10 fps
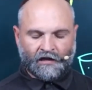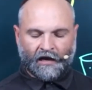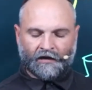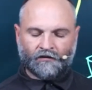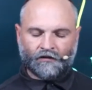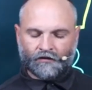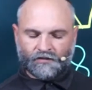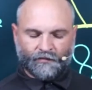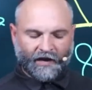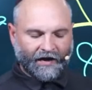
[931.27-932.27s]
And those
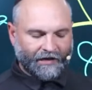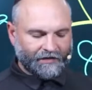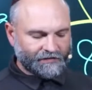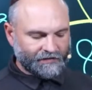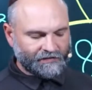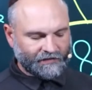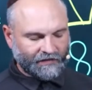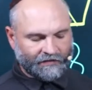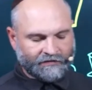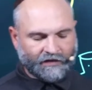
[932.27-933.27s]
biases
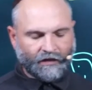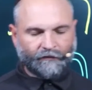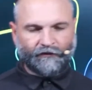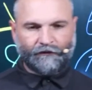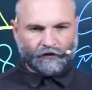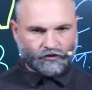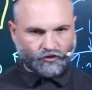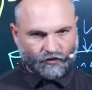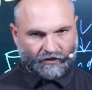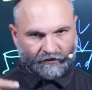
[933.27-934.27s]
end up
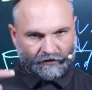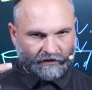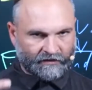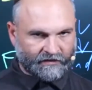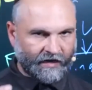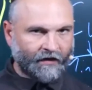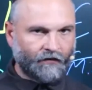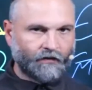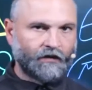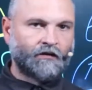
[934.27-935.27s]
filtering things
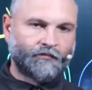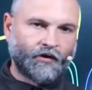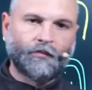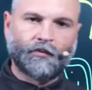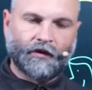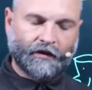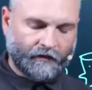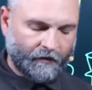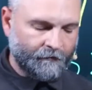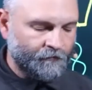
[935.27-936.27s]
out
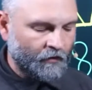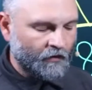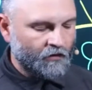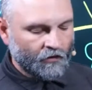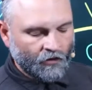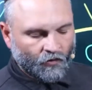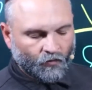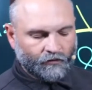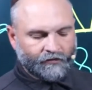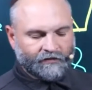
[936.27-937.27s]
inappropriately.
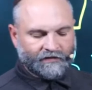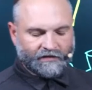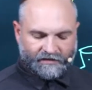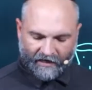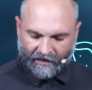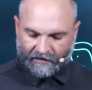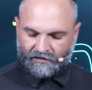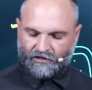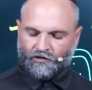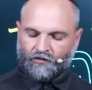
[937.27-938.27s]
Well, in this case,
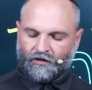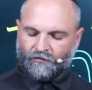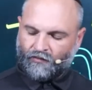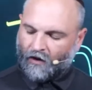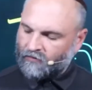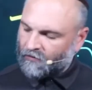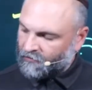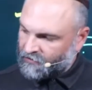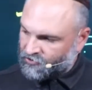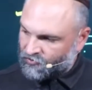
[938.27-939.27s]
you could
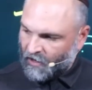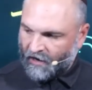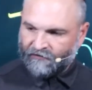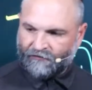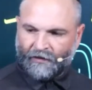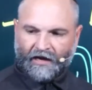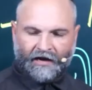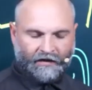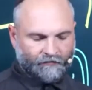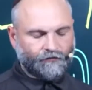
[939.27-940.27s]
probably drive
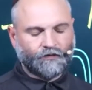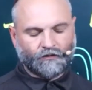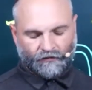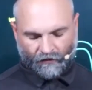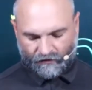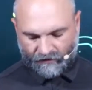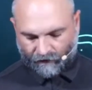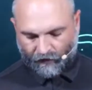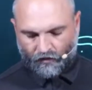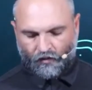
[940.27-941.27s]
by, for those of
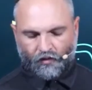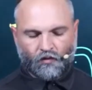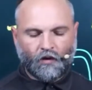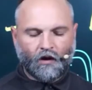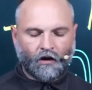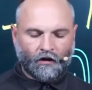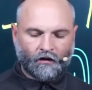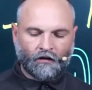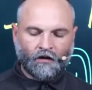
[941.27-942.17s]
you who are